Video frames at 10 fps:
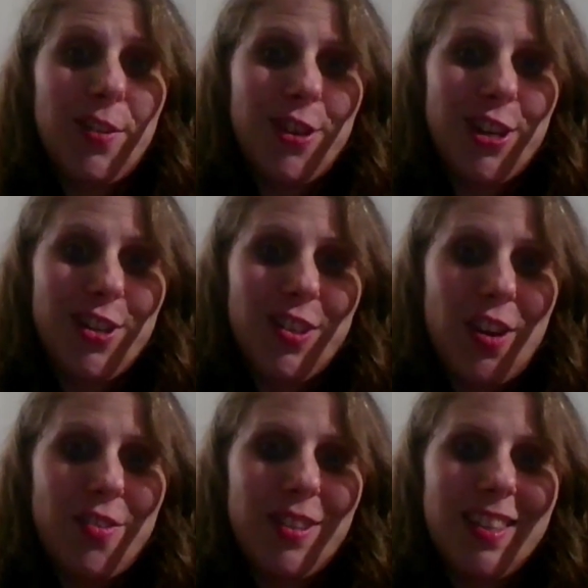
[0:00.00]
for
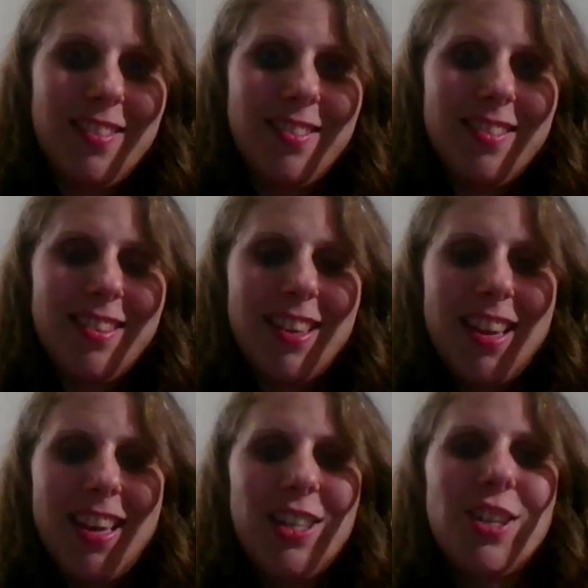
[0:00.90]
yourselves.
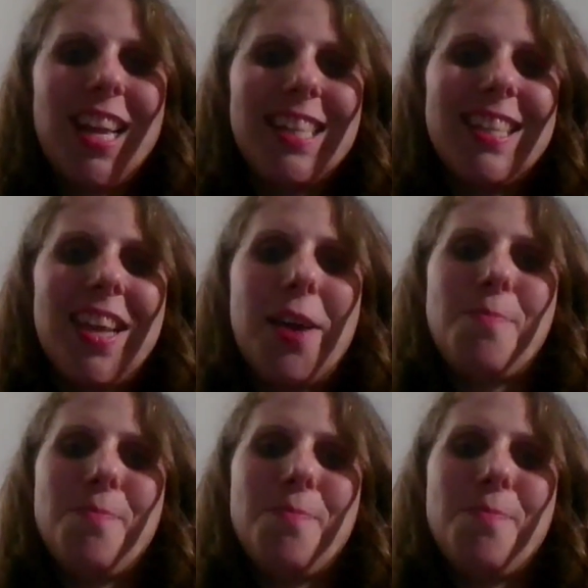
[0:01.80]
Till next time.